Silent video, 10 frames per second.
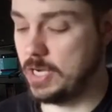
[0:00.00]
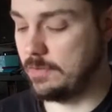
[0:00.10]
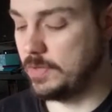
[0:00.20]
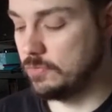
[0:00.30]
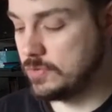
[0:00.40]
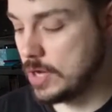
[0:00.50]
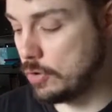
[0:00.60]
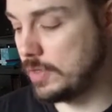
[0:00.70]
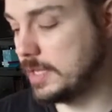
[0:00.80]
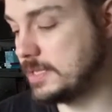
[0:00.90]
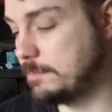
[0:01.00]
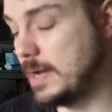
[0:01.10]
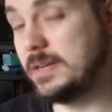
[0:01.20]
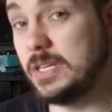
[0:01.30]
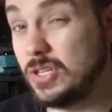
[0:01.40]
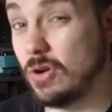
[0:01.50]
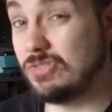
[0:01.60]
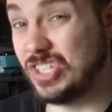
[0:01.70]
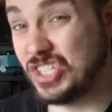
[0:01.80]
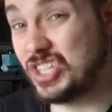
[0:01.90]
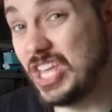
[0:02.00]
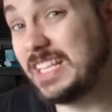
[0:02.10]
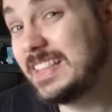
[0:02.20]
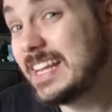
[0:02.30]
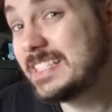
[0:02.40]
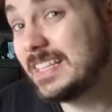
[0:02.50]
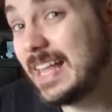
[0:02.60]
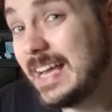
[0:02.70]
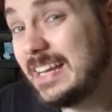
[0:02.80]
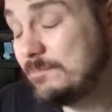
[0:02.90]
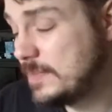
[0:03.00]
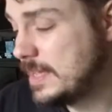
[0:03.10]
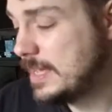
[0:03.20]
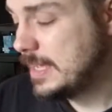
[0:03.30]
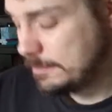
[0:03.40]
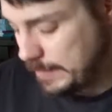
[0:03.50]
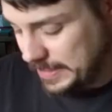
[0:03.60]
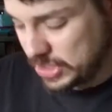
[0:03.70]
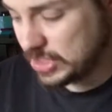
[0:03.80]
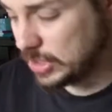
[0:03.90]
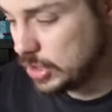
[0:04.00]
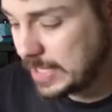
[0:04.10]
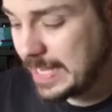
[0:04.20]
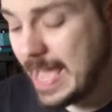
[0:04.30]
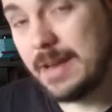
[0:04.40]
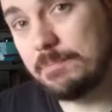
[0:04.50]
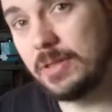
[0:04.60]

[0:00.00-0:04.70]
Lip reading: And if you know that it's a button, you don't just think that it's a light by just looking at it